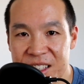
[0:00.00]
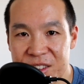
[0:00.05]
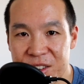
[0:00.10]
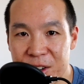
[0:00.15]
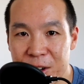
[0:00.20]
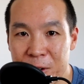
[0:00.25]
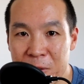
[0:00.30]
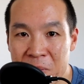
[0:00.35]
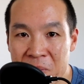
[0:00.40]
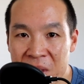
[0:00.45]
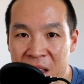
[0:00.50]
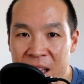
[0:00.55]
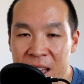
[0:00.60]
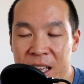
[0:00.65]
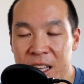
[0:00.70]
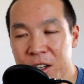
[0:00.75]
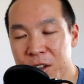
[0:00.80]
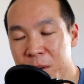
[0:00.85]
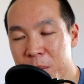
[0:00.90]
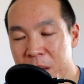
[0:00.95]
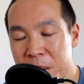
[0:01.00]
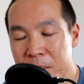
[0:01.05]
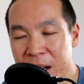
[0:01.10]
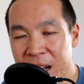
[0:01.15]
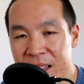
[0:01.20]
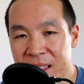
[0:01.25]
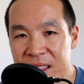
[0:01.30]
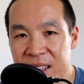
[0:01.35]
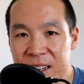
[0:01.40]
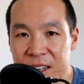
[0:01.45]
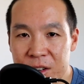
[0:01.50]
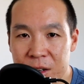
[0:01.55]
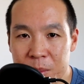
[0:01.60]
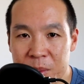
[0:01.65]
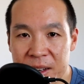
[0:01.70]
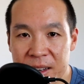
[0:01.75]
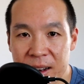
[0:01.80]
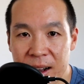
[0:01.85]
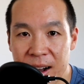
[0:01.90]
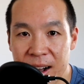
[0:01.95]
So could be a bad thing, could
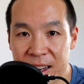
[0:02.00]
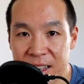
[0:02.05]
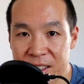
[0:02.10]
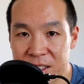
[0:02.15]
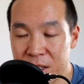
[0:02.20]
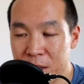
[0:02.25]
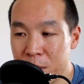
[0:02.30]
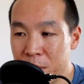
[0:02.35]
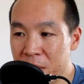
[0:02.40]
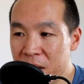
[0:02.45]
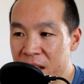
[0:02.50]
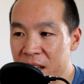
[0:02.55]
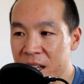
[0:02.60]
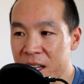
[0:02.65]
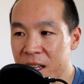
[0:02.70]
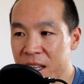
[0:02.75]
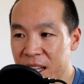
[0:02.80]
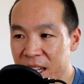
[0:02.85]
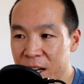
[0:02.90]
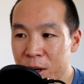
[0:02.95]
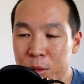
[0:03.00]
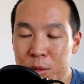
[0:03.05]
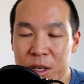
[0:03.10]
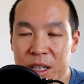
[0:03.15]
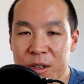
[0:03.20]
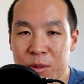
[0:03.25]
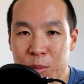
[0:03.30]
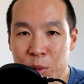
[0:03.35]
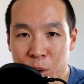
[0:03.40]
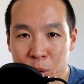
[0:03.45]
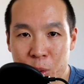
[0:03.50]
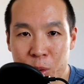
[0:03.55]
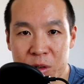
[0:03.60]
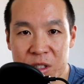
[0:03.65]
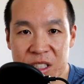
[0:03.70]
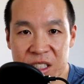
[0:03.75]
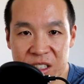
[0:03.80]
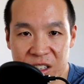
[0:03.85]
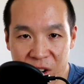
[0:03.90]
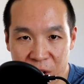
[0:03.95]
be not. So it only
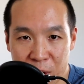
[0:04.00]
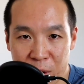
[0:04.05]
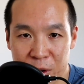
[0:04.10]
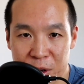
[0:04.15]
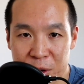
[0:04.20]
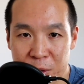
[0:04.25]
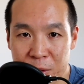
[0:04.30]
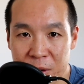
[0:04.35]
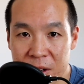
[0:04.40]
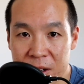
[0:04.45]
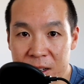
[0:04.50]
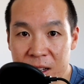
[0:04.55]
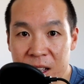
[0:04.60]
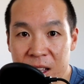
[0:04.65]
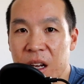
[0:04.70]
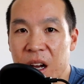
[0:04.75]
records in cardioid.